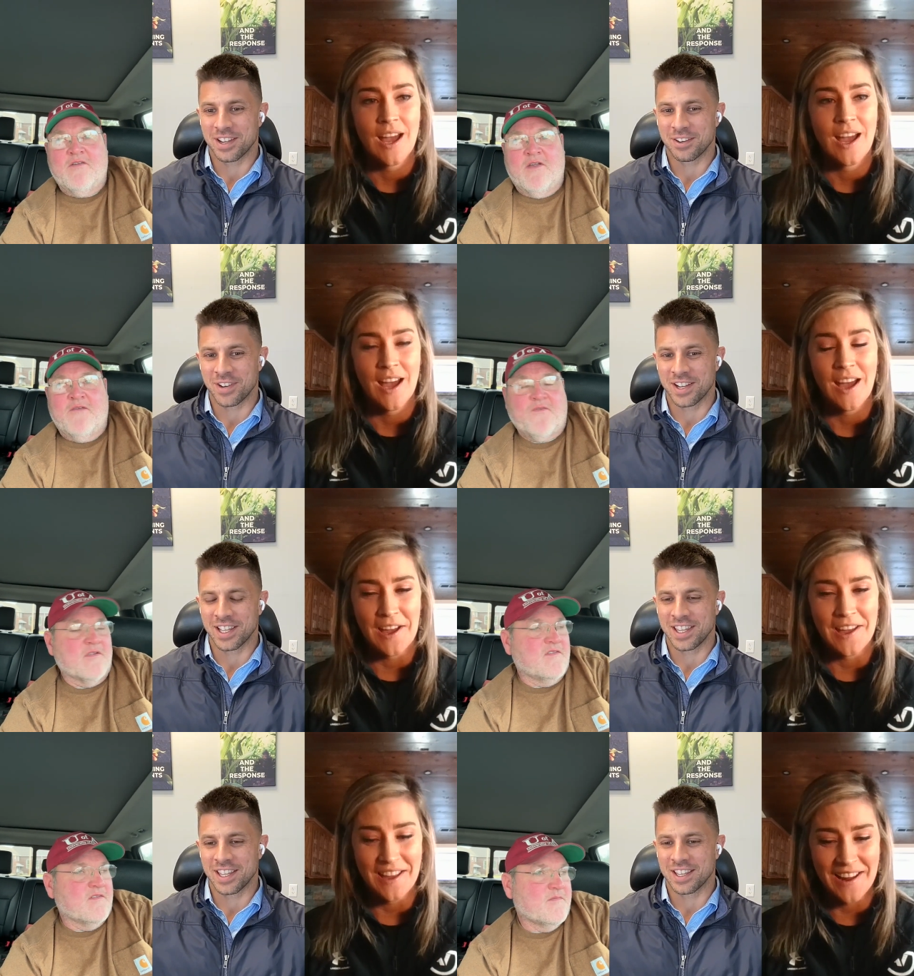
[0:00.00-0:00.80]
Speaker 1: Re-
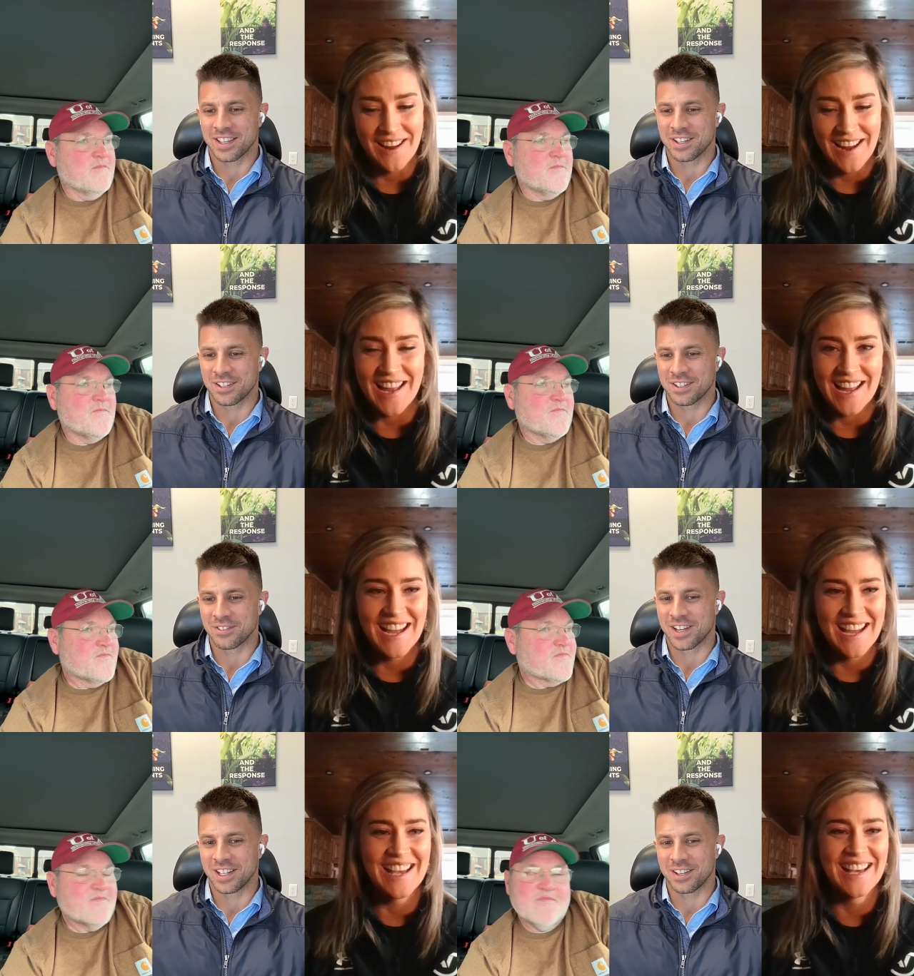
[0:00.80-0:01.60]
really,
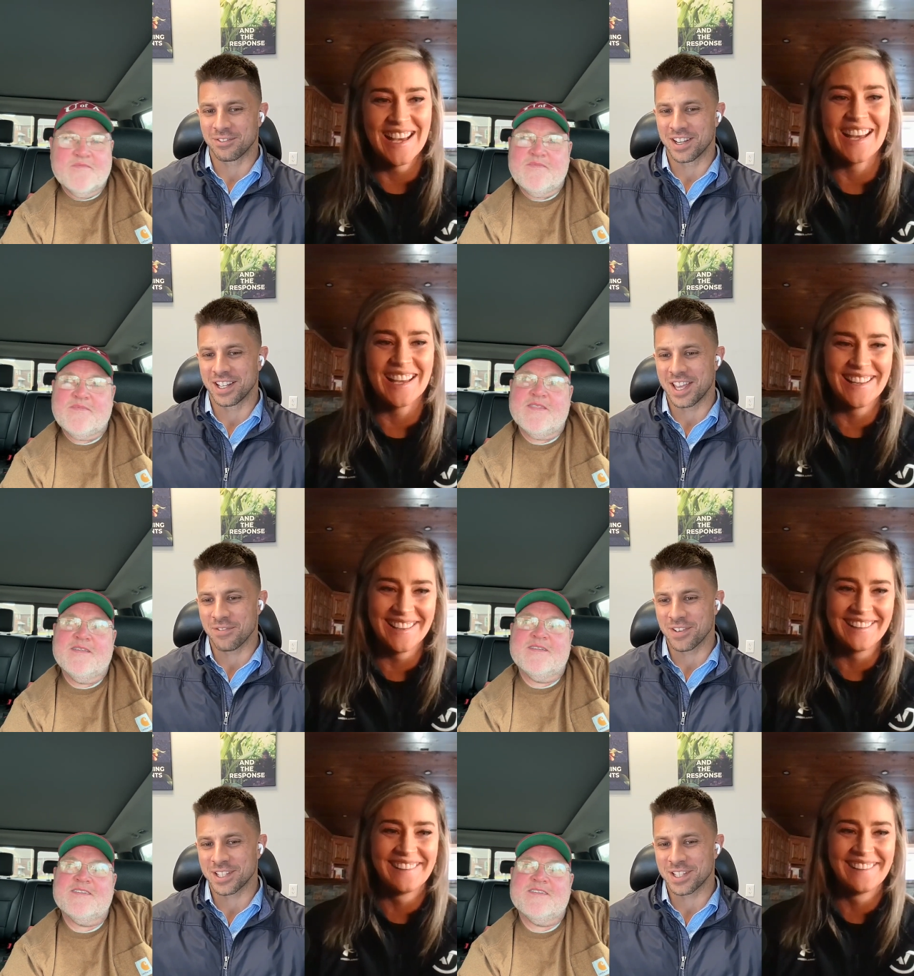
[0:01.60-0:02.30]
really, really.